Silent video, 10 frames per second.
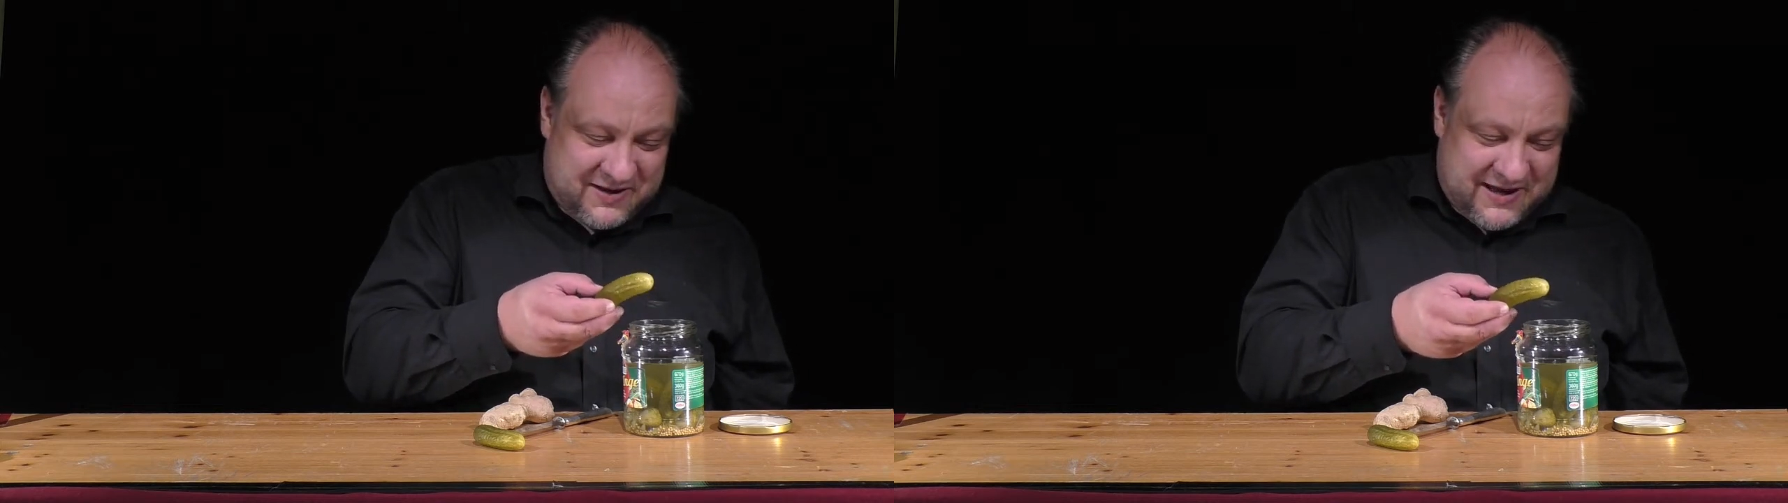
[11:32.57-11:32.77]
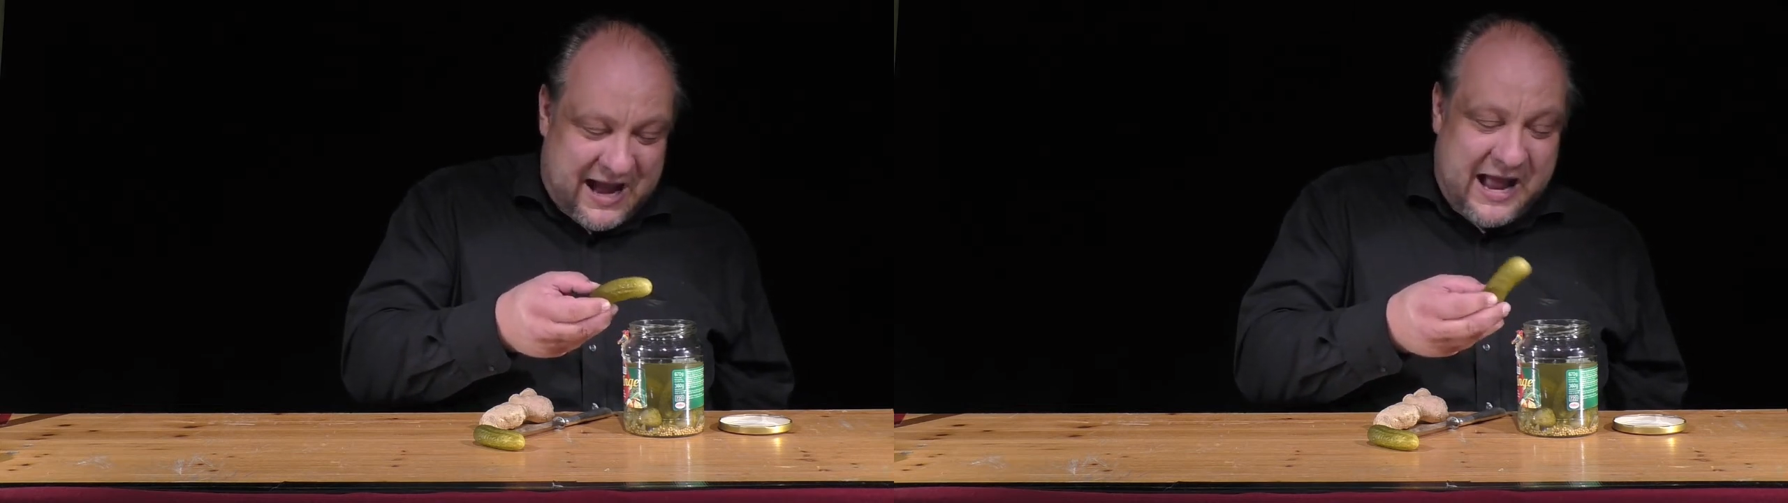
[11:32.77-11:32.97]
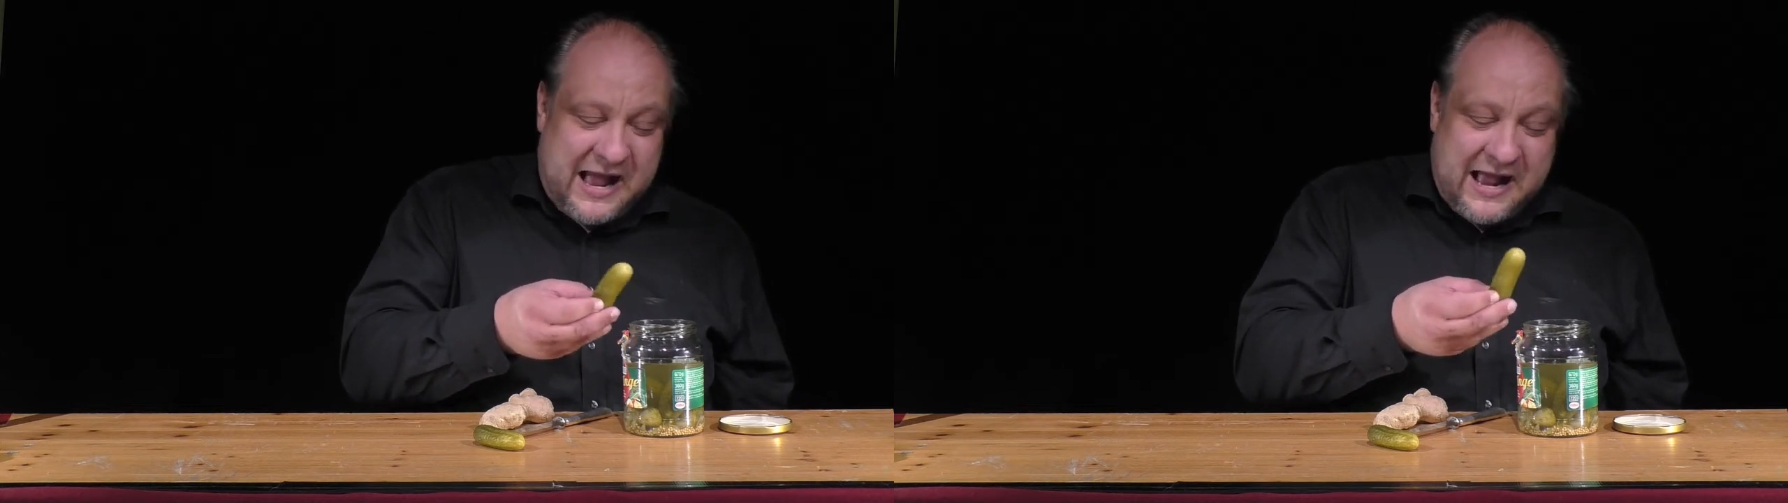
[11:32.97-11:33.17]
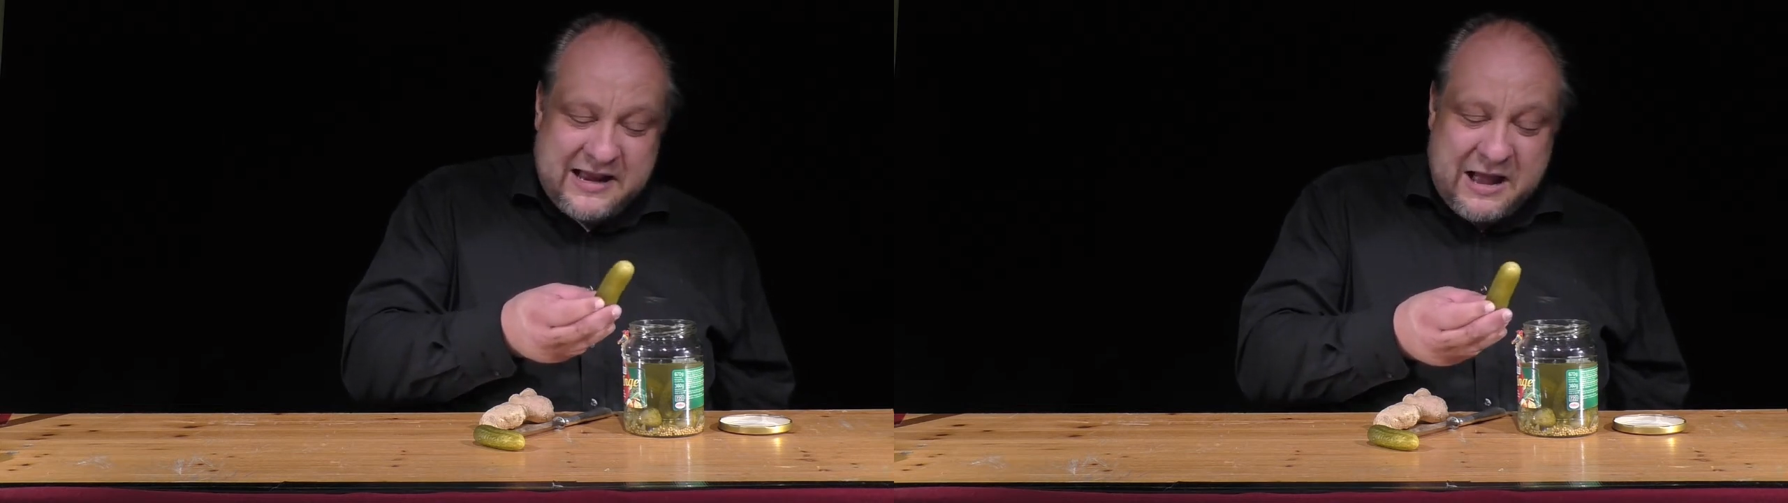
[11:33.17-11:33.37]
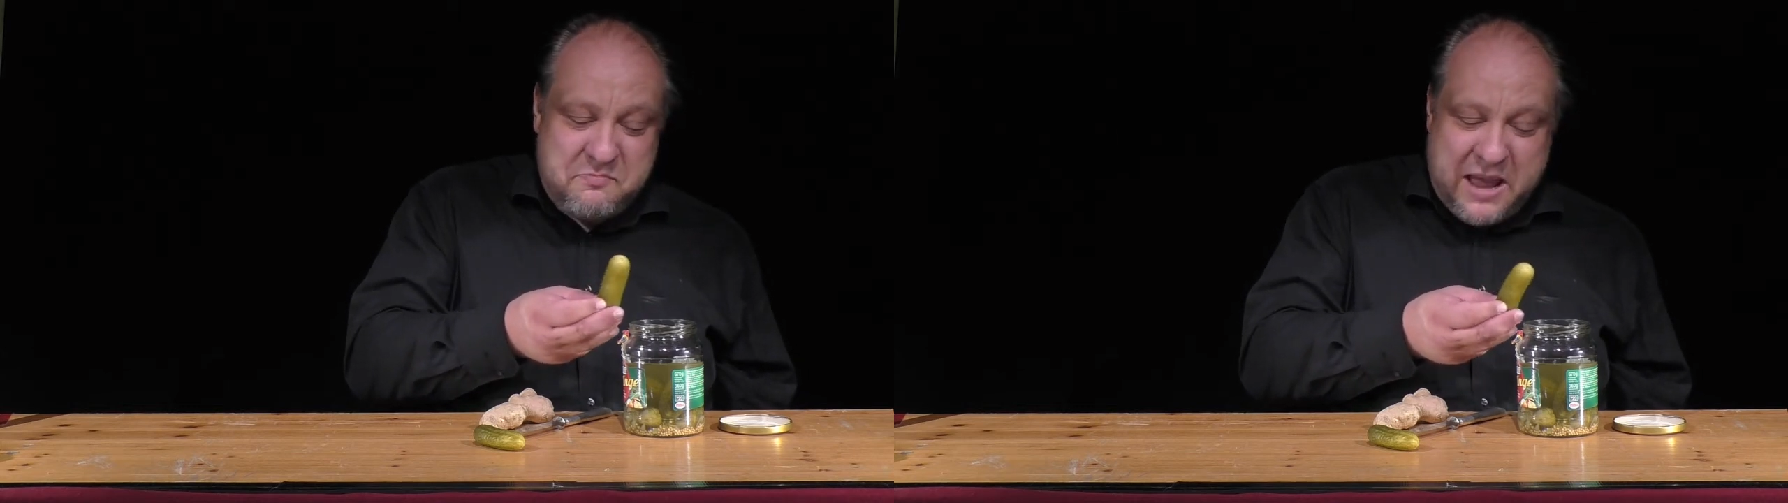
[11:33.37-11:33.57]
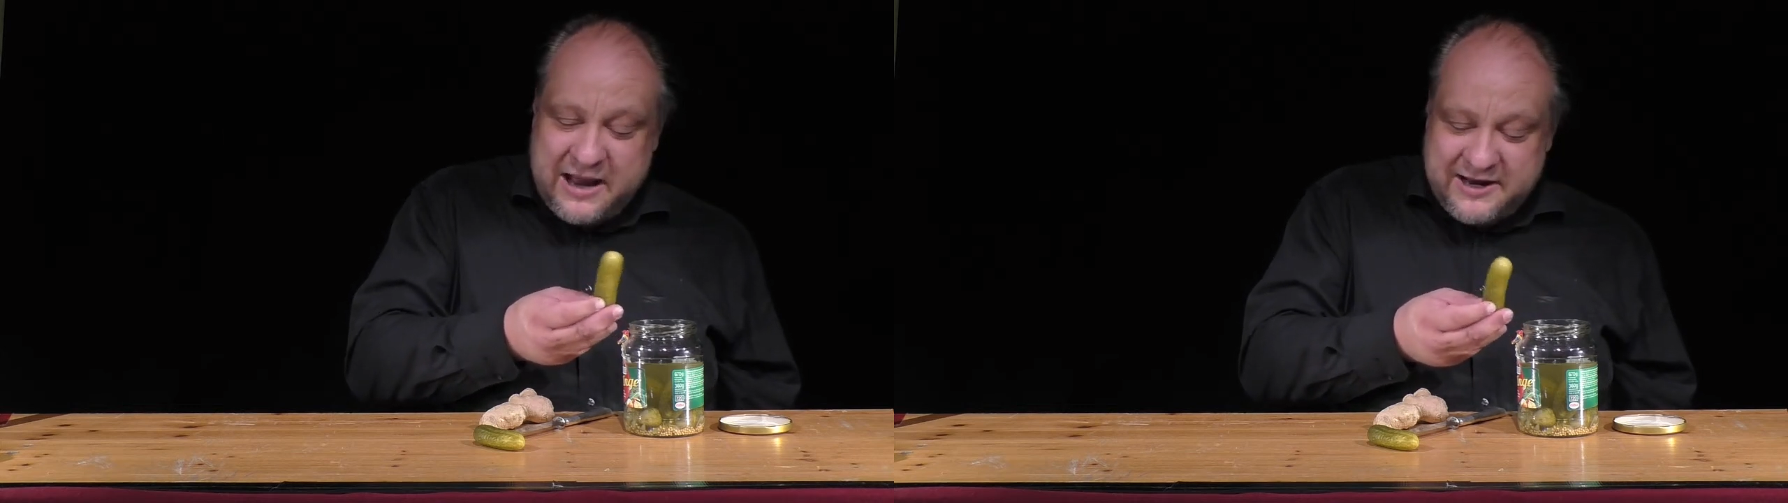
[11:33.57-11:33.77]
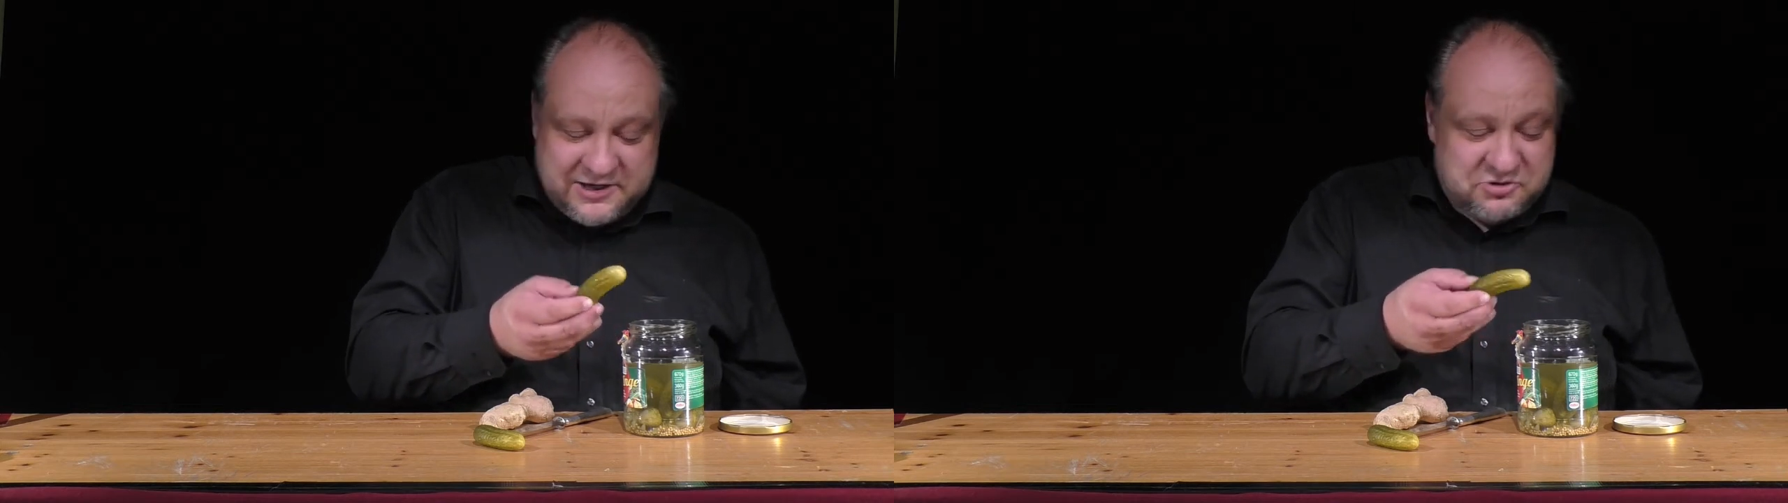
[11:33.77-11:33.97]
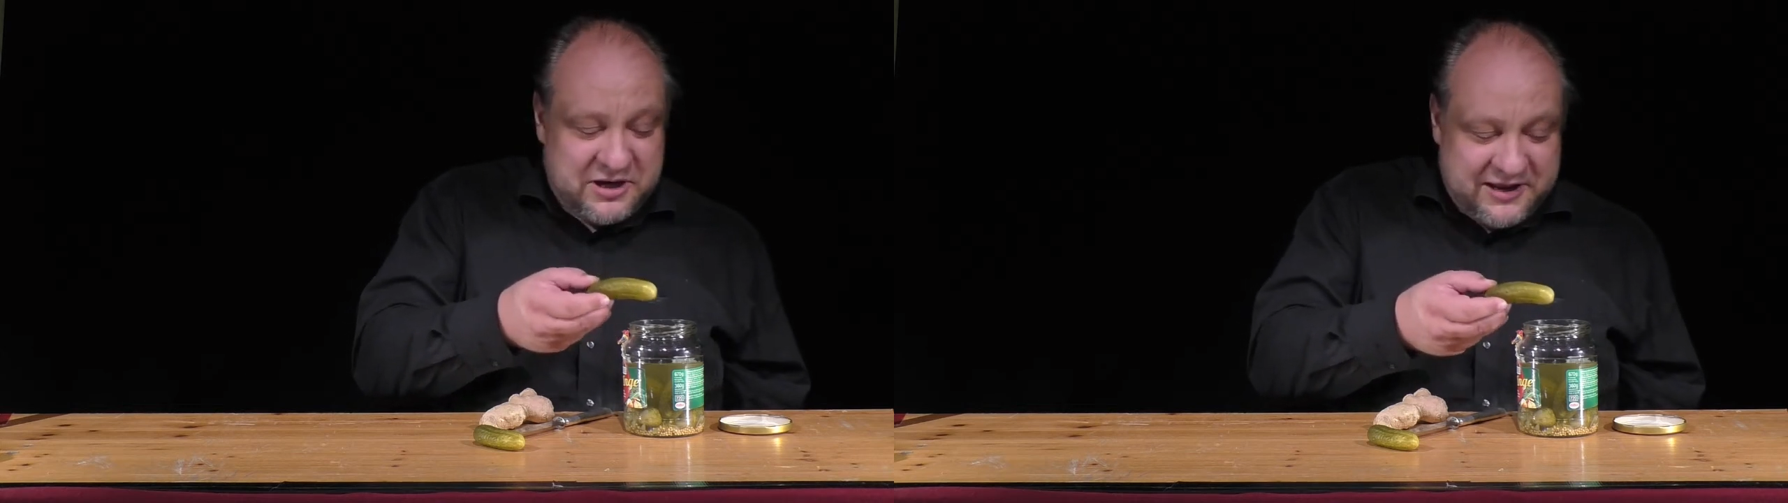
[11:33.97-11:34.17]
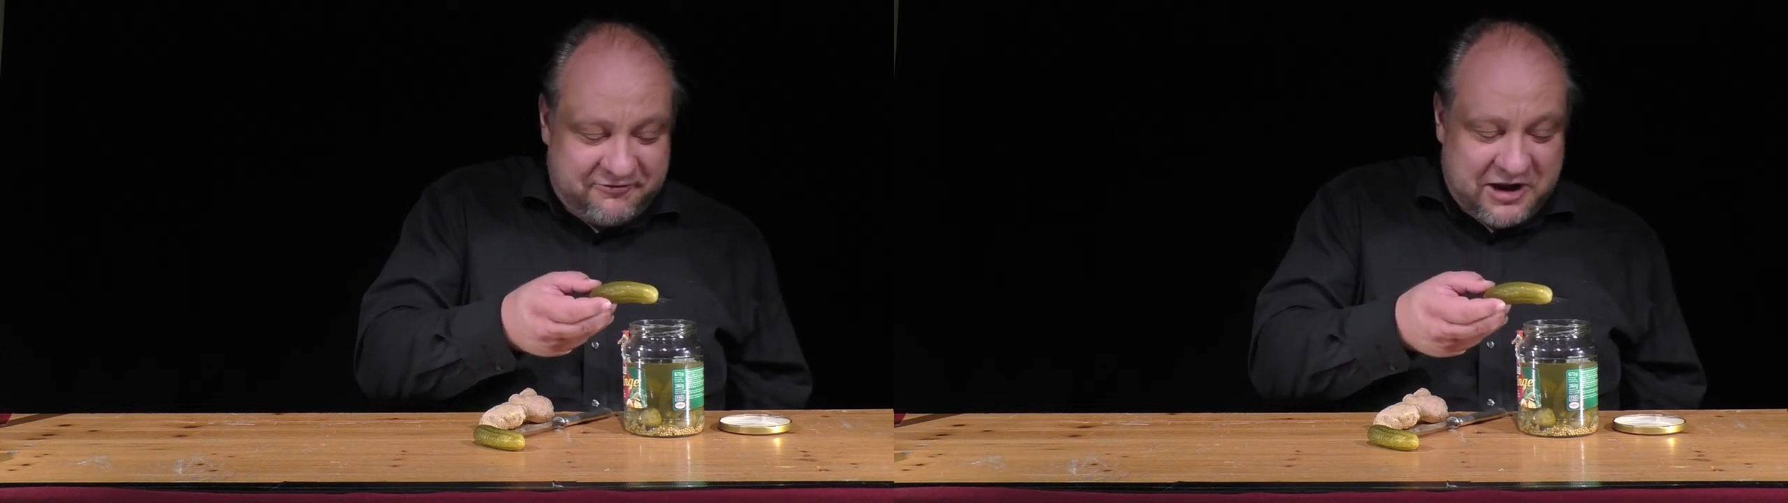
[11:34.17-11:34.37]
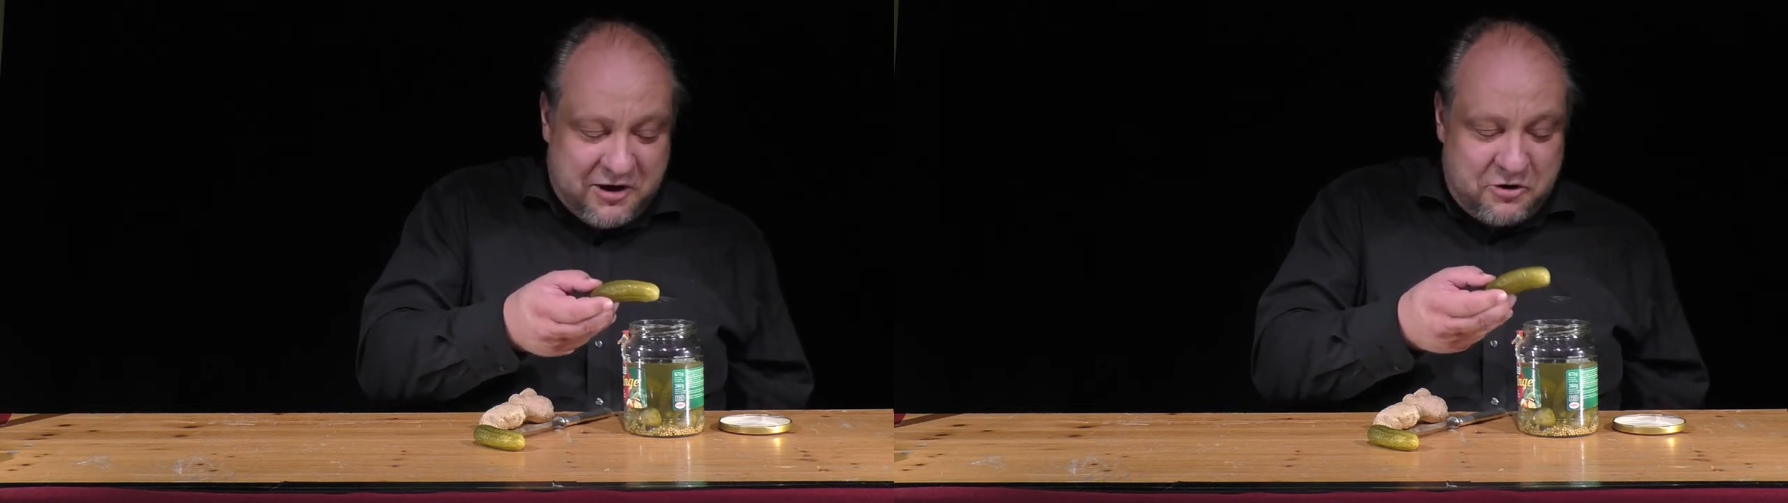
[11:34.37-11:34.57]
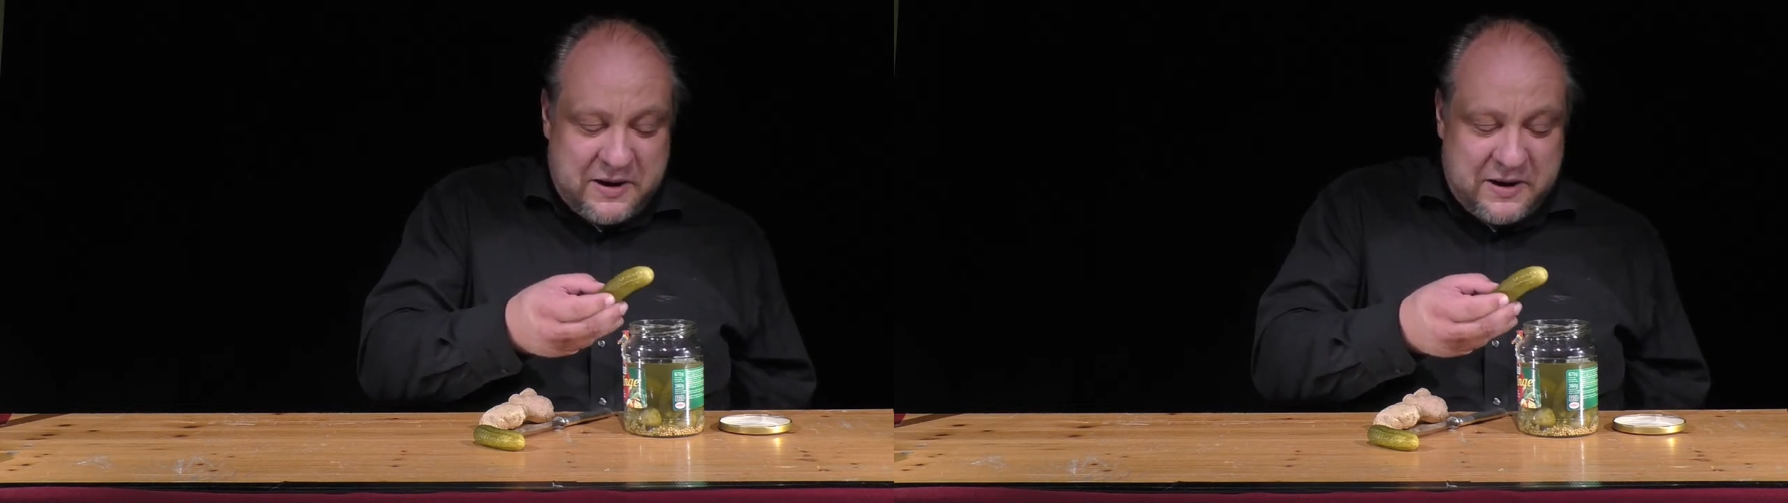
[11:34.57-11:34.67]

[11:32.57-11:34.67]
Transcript: Yeah, I, I come back. I need to leave now,